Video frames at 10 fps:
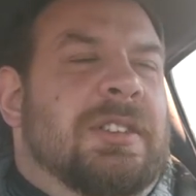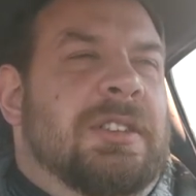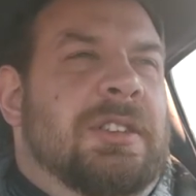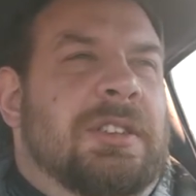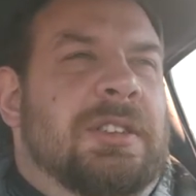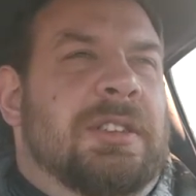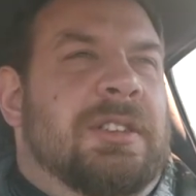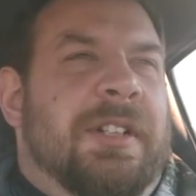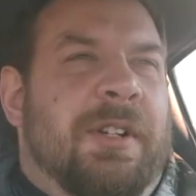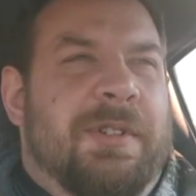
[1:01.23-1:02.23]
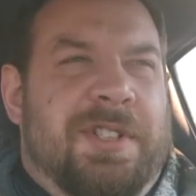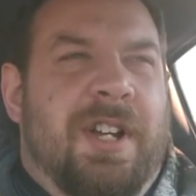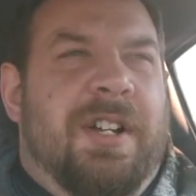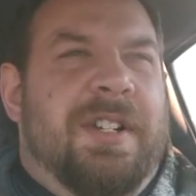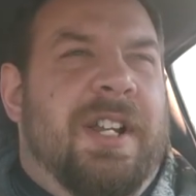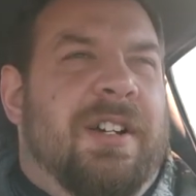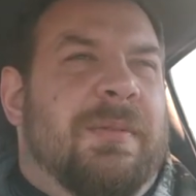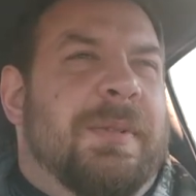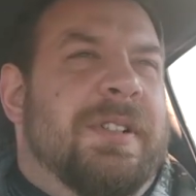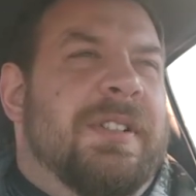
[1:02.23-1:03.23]
I know he's gone now,
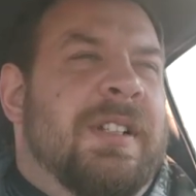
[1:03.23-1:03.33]
but